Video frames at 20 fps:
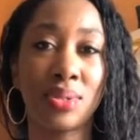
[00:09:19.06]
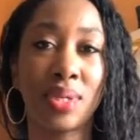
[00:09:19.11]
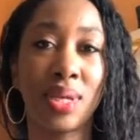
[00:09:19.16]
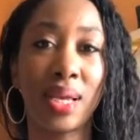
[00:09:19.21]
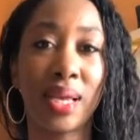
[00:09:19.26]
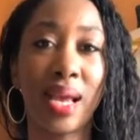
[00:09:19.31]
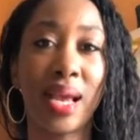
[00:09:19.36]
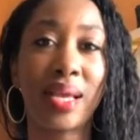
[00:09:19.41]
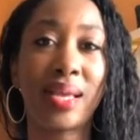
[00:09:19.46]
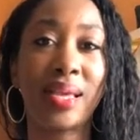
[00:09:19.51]

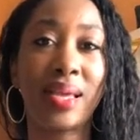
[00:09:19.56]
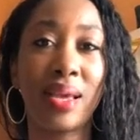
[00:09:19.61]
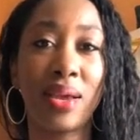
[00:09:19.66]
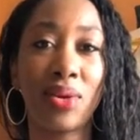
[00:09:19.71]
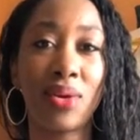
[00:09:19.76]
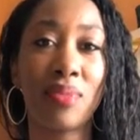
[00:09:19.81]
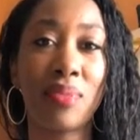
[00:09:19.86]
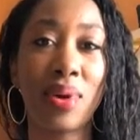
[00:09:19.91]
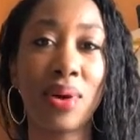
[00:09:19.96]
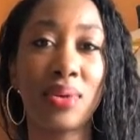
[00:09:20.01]
Like, I
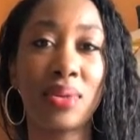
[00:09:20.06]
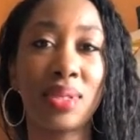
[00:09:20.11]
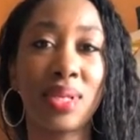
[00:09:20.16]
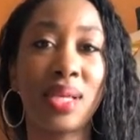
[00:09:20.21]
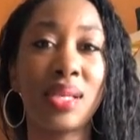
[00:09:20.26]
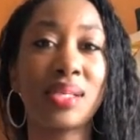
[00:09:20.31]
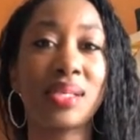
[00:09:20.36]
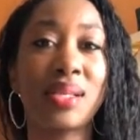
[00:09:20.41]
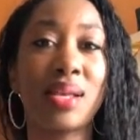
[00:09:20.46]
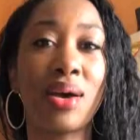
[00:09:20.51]
care about
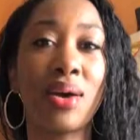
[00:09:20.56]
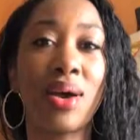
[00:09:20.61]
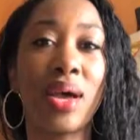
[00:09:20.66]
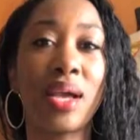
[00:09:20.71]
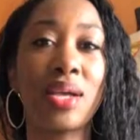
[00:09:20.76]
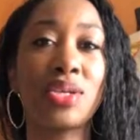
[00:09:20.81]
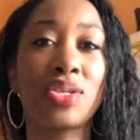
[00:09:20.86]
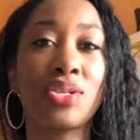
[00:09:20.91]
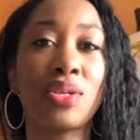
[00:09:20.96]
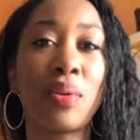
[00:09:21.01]
things and I'll
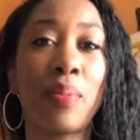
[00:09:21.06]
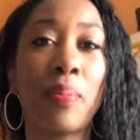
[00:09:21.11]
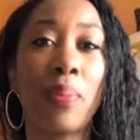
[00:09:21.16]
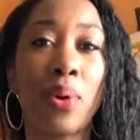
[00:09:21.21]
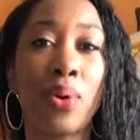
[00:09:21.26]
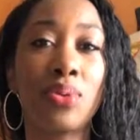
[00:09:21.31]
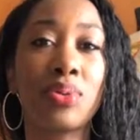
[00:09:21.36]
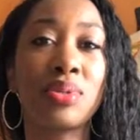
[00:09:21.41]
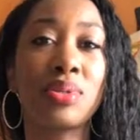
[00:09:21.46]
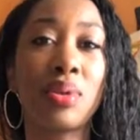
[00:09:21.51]
actually
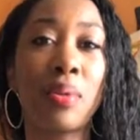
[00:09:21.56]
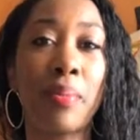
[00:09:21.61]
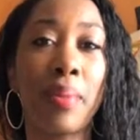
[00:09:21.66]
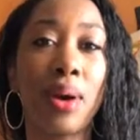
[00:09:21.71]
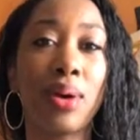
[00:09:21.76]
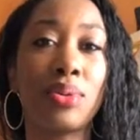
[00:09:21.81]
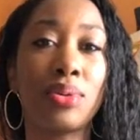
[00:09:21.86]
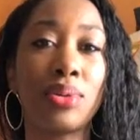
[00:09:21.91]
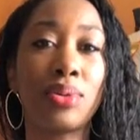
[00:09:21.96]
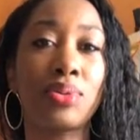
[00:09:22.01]
post
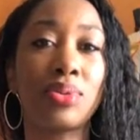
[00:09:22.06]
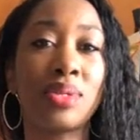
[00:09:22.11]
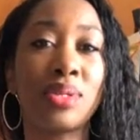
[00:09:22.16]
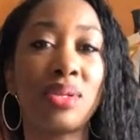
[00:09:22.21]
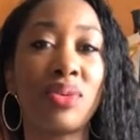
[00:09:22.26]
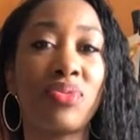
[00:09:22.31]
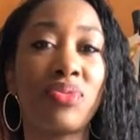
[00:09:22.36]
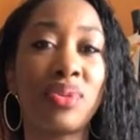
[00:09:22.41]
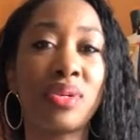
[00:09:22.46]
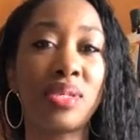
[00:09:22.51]
about those
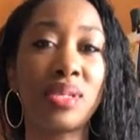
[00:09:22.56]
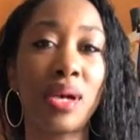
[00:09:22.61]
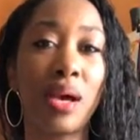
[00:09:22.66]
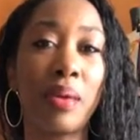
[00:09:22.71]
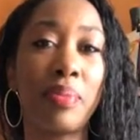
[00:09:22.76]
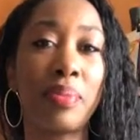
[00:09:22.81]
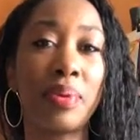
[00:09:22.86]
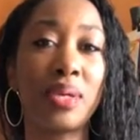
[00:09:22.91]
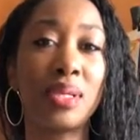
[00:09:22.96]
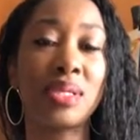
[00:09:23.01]
different
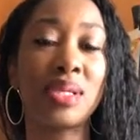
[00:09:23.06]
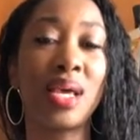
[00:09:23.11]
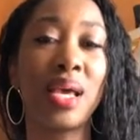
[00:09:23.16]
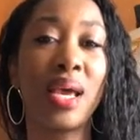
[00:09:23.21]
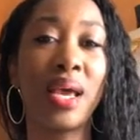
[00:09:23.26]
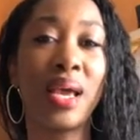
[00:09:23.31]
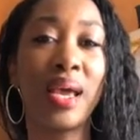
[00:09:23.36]
topics.